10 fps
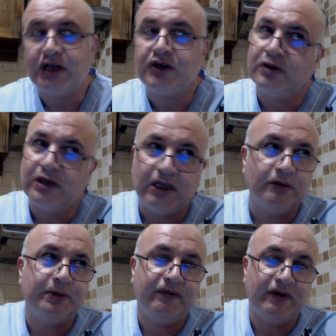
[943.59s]
Actually, I do
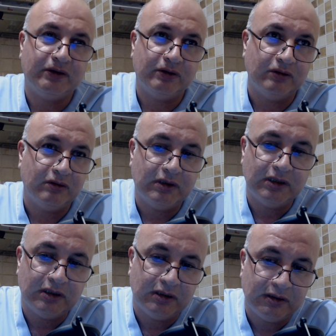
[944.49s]
prefer to do
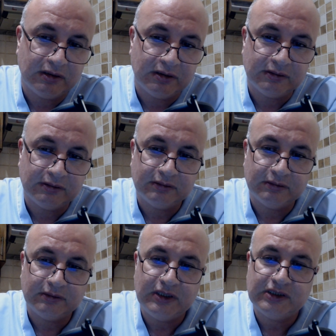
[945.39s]

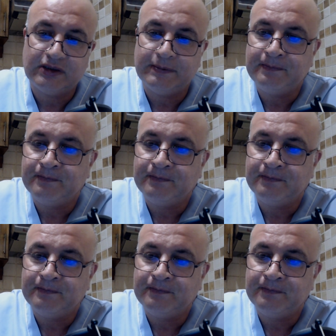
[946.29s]
uh, this